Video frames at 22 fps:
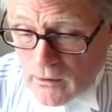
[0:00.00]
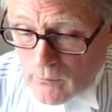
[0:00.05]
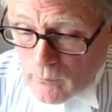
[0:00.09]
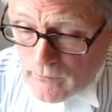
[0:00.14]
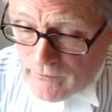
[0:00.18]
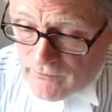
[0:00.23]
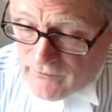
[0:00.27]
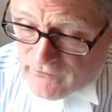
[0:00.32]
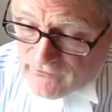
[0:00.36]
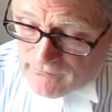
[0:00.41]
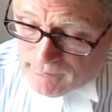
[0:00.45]

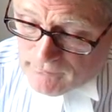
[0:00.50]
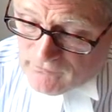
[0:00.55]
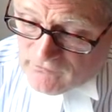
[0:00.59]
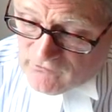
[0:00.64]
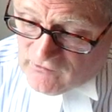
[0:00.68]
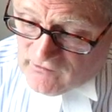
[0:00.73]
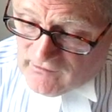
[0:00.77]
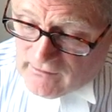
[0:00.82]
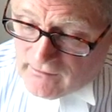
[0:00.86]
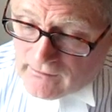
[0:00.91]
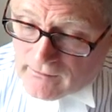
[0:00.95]
with this
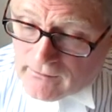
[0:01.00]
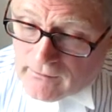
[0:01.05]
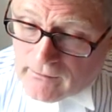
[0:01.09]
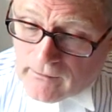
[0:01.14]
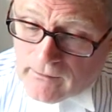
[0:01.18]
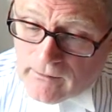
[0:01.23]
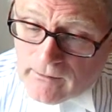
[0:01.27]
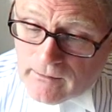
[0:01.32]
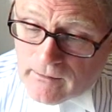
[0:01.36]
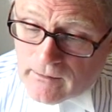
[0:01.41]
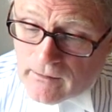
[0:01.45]
particular
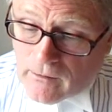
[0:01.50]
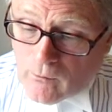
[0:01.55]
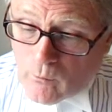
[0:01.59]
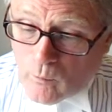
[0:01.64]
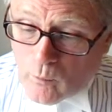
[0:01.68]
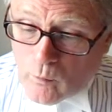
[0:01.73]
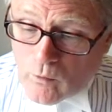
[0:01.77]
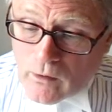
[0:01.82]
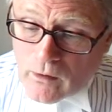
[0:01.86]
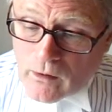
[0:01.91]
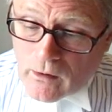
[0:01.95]

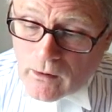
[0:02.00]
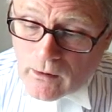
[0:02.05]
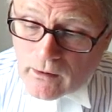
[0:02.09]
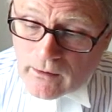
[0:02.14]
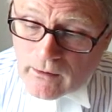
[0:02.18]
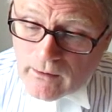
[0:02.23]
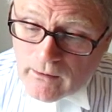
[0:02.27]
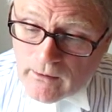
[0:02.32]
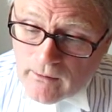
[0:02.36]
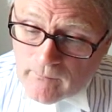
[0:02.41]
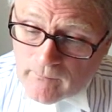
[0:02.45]
work.